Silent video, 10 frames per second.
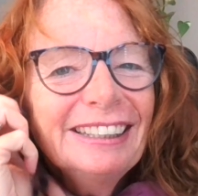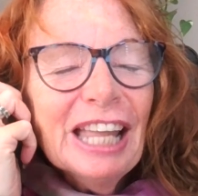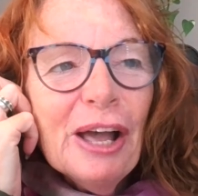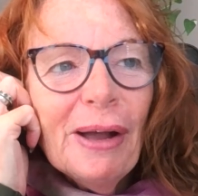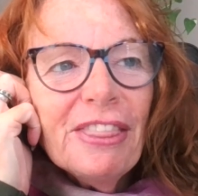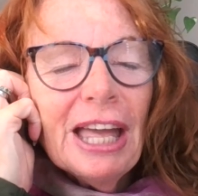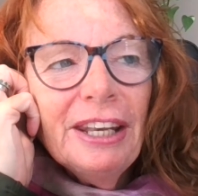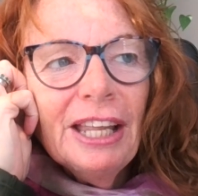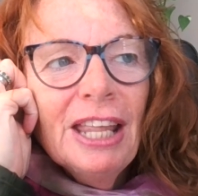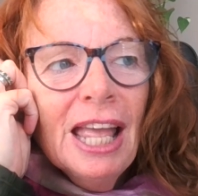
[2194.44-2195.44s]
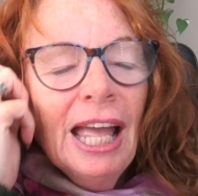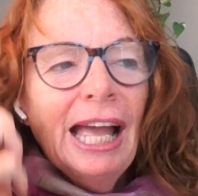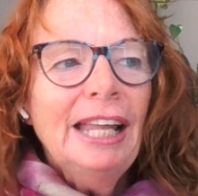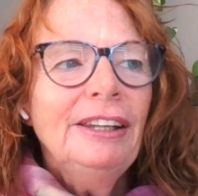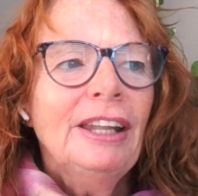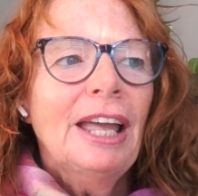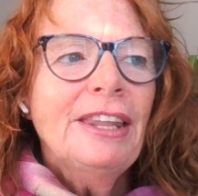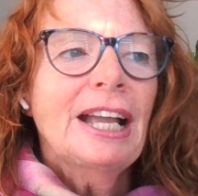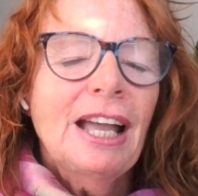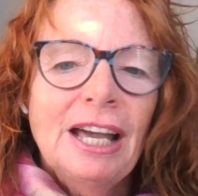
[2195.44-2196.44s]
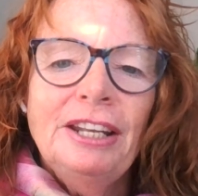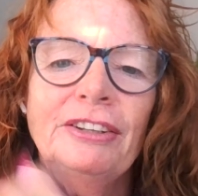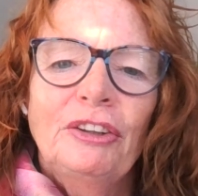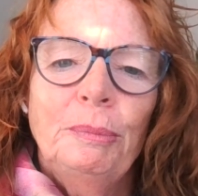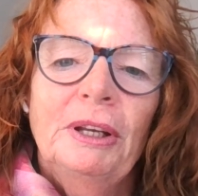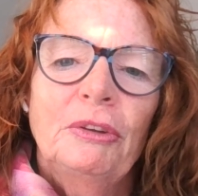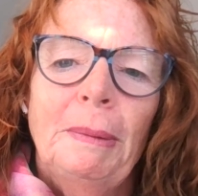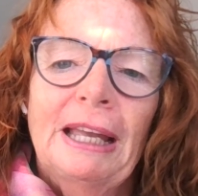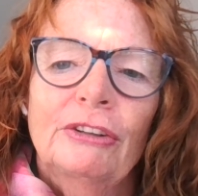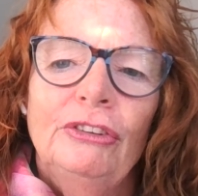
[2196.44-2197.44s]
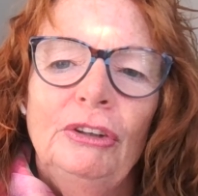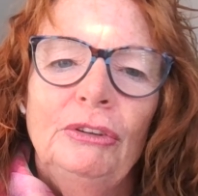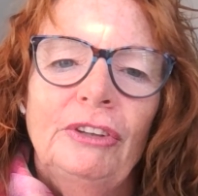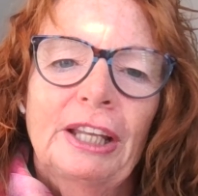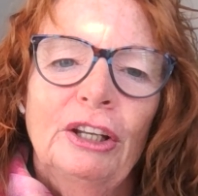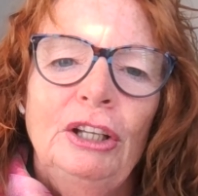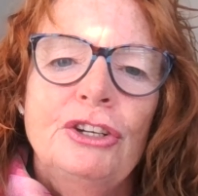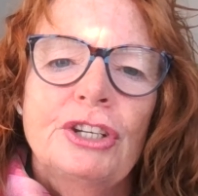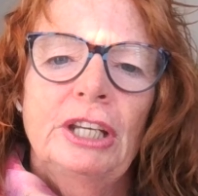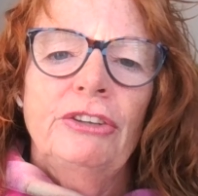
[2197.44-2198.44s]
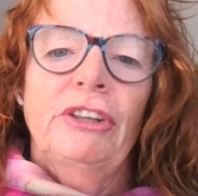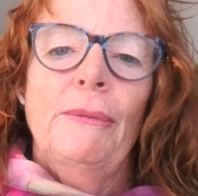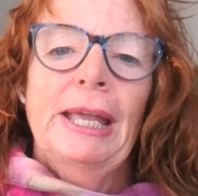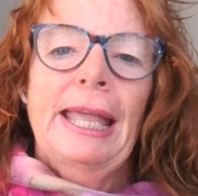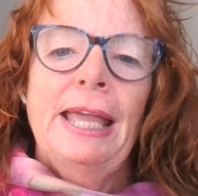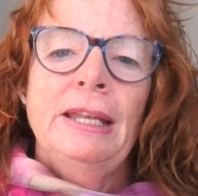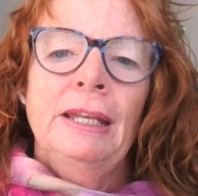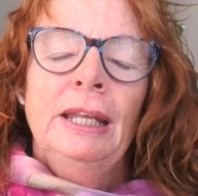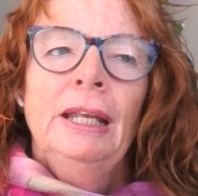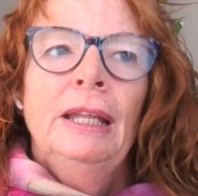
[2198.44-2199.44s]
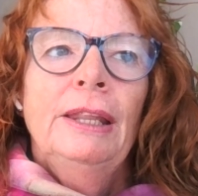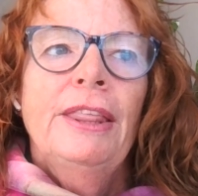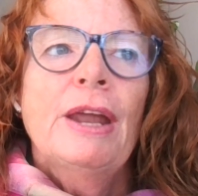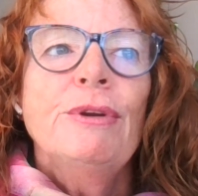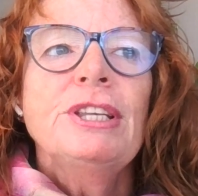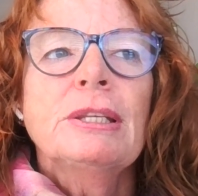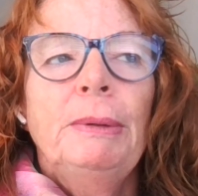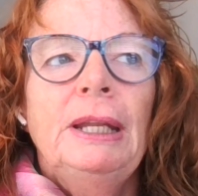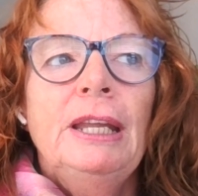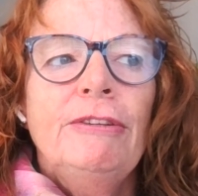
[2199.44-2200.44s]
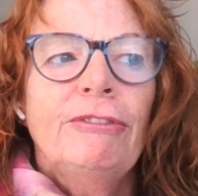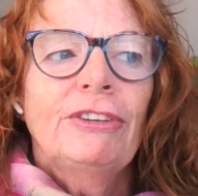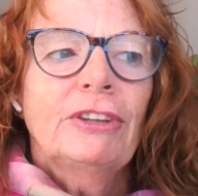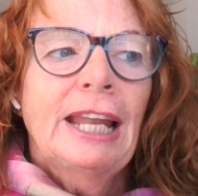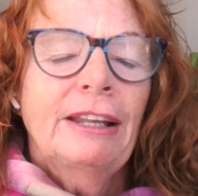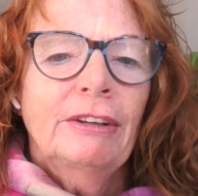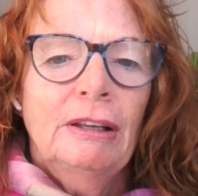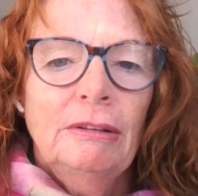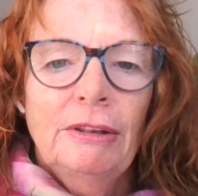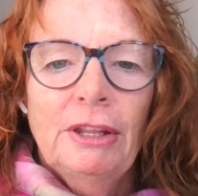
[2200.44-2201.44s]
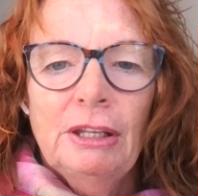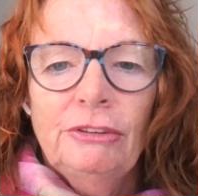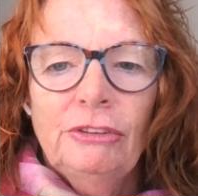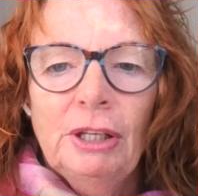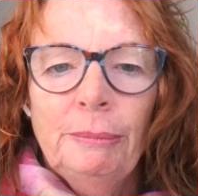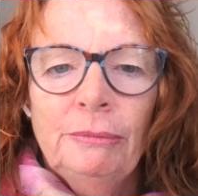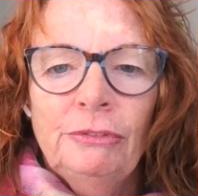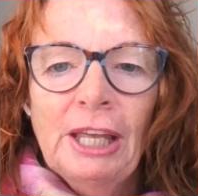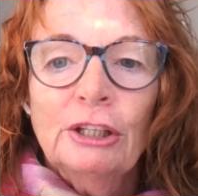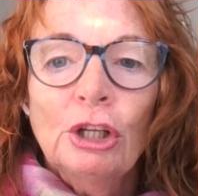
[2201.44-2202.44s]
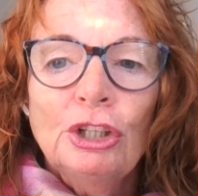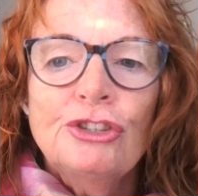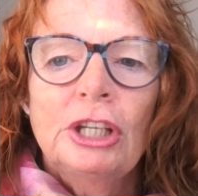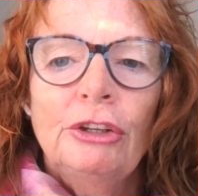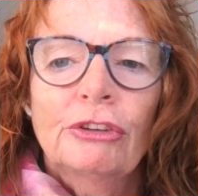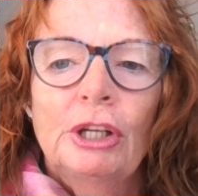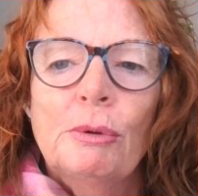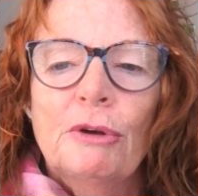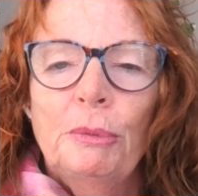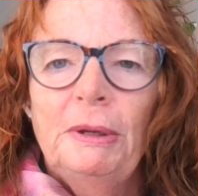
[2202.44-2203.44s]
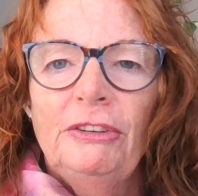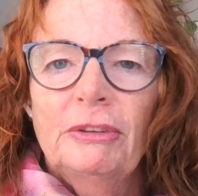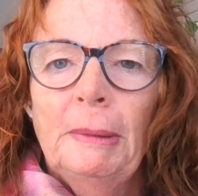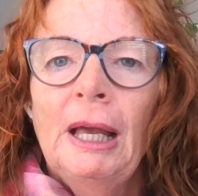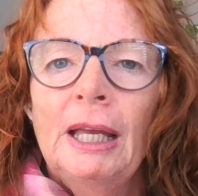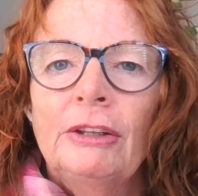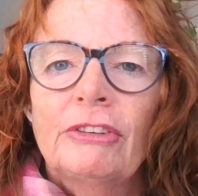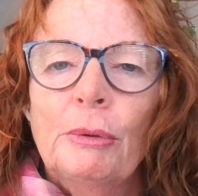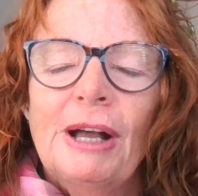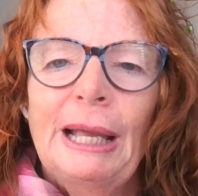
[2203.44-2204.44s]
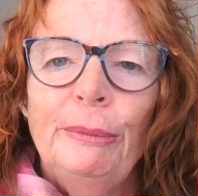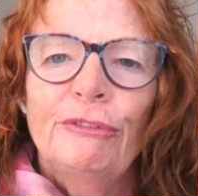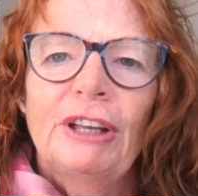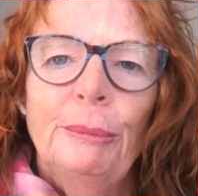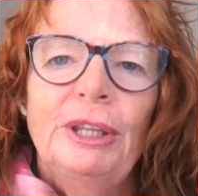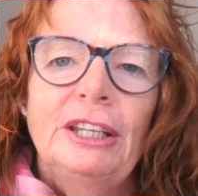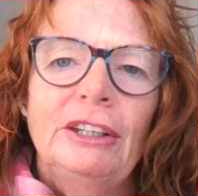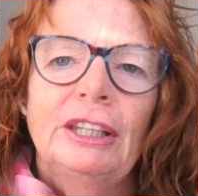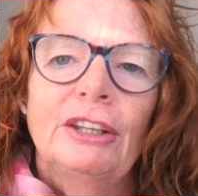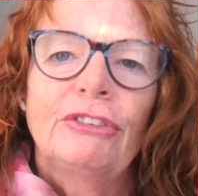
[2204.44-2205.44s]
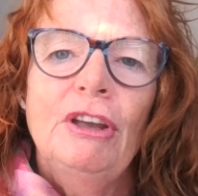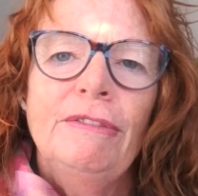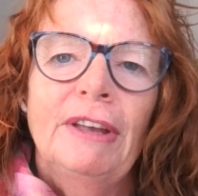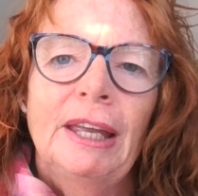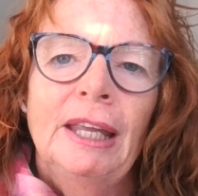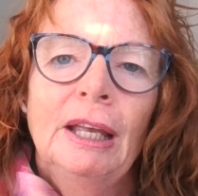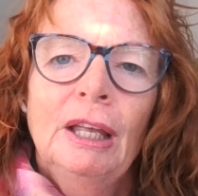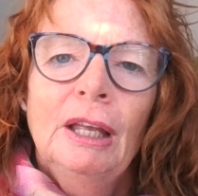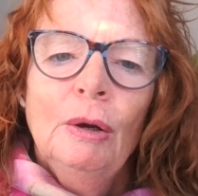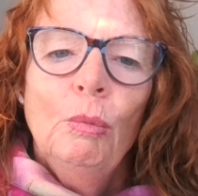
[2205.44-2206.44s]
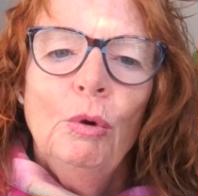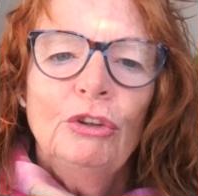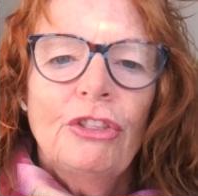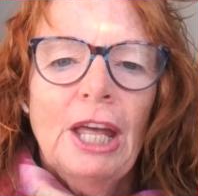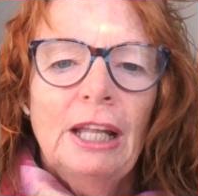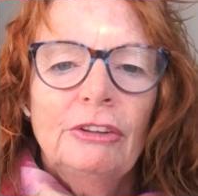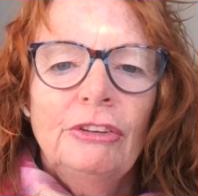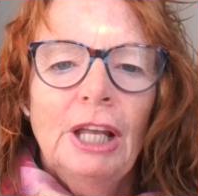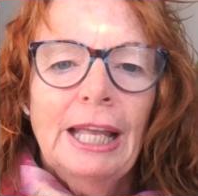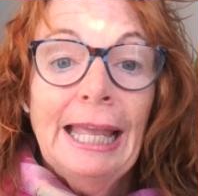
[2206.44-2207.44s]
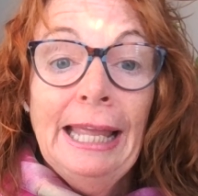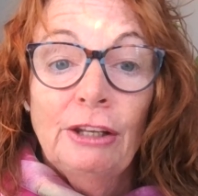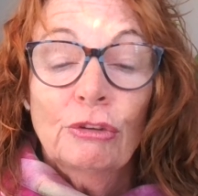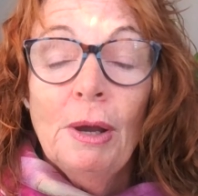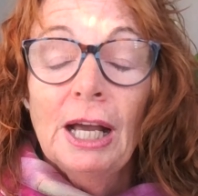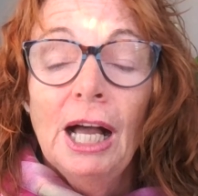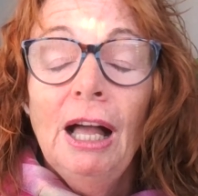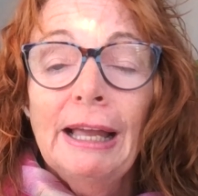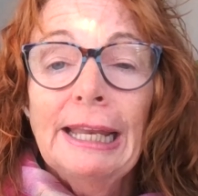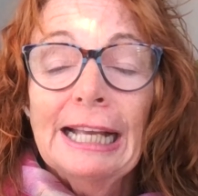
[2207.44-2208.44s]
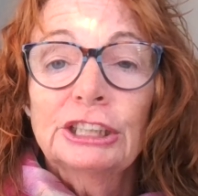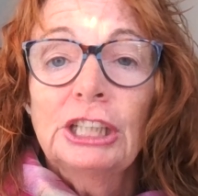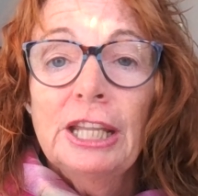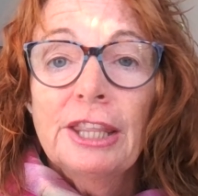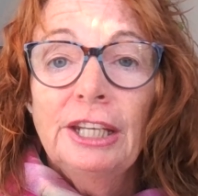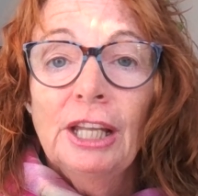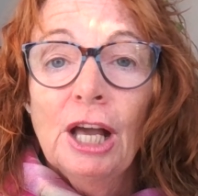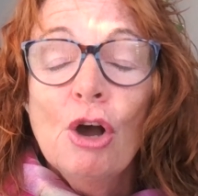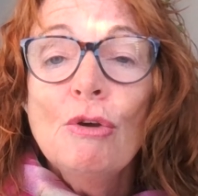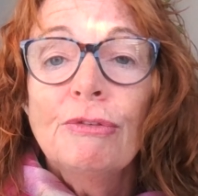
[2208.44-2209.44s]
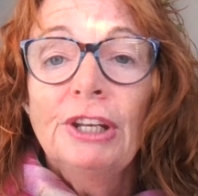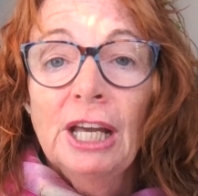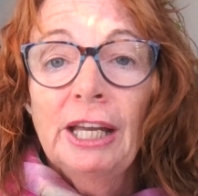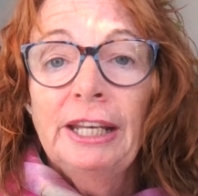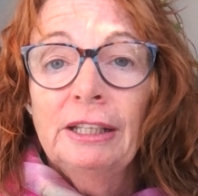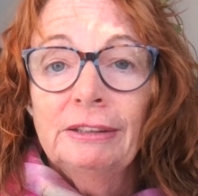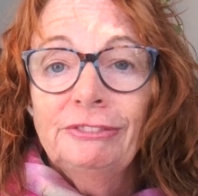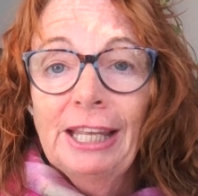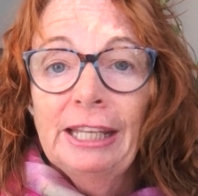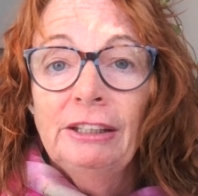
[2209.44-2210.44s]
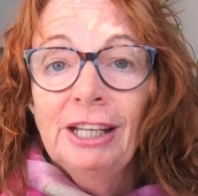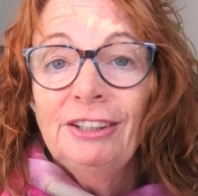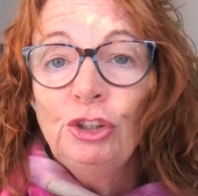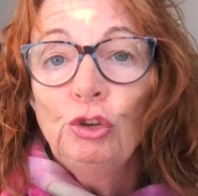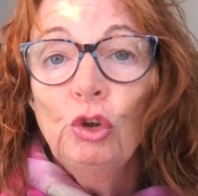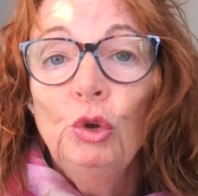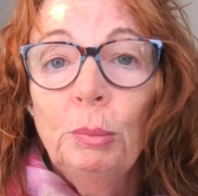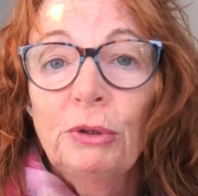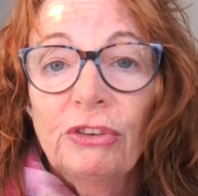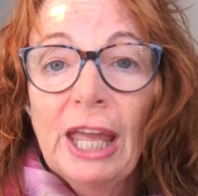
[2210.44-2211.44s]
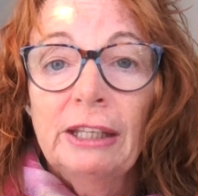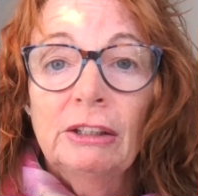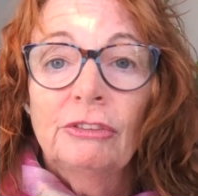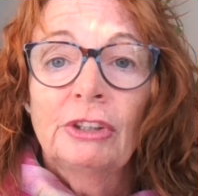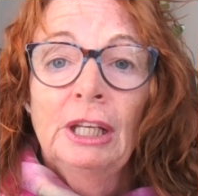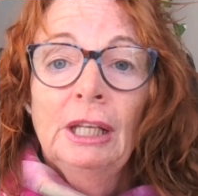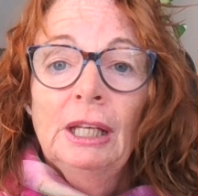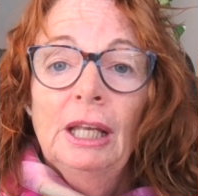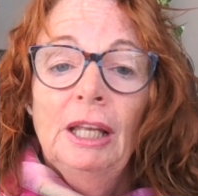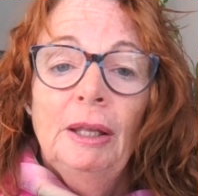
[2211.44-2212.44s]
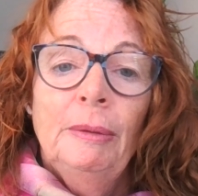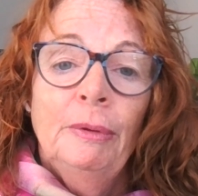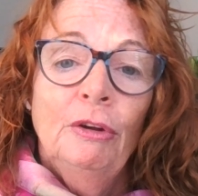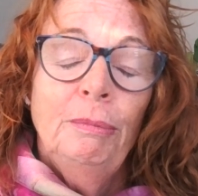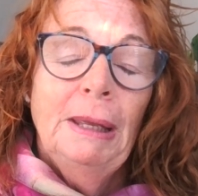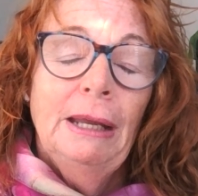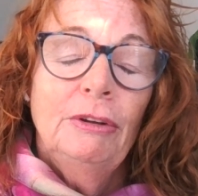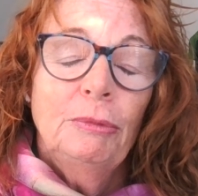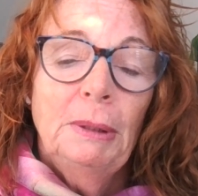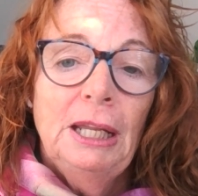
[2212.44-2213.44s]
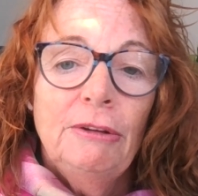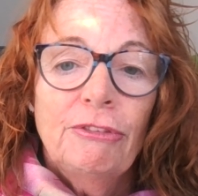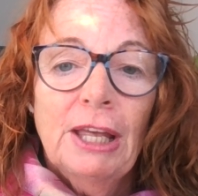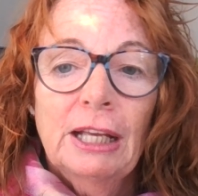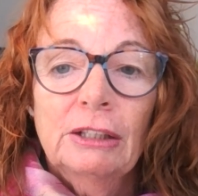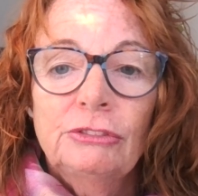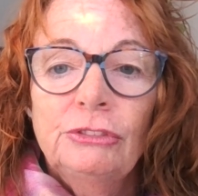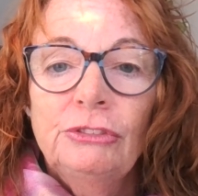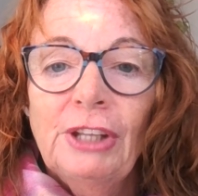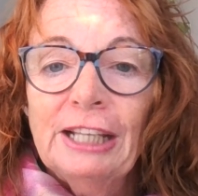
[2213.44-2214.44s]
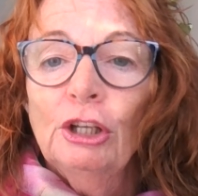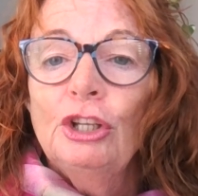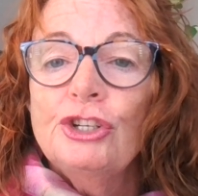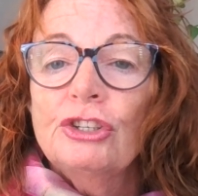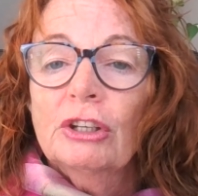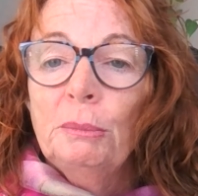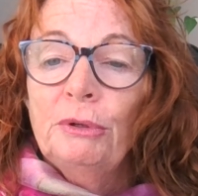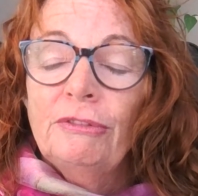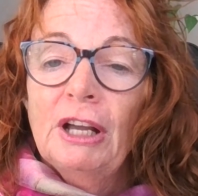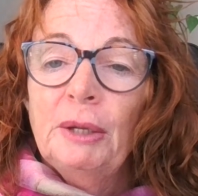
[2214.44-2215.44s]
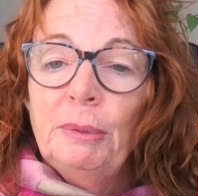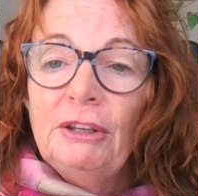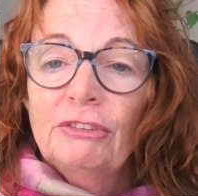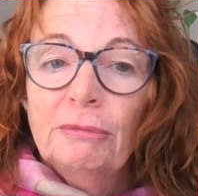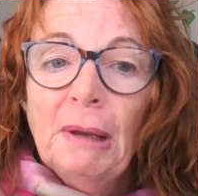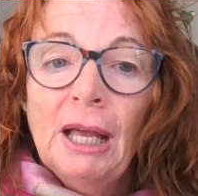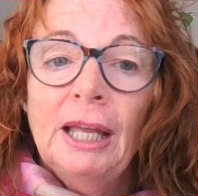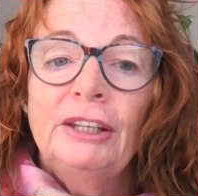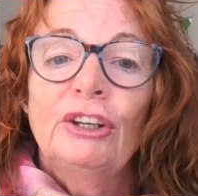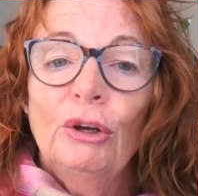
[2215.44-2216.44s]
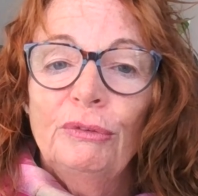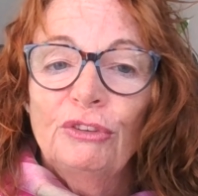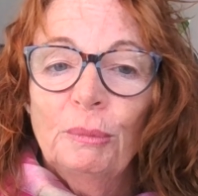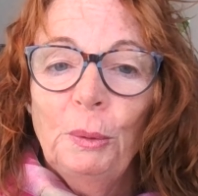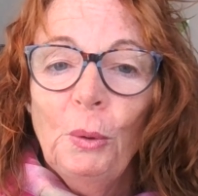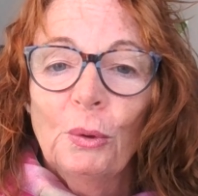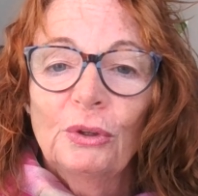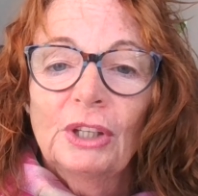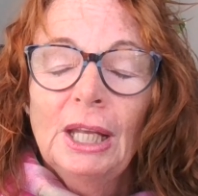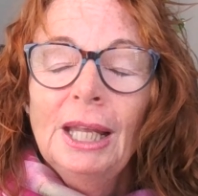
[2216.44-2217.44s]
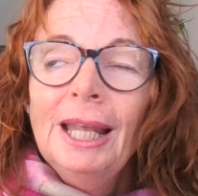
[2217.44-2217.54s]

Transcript: No, and that kind of does bring us back to technology. So again, there is a belief as an adult that technology is going to offer peace of mind. So what Abbott found when they did their survey was that, again, it's quite high actually, that over 9 out of 10, 92% of parents believe that technologies can provide peace of mind and offer support.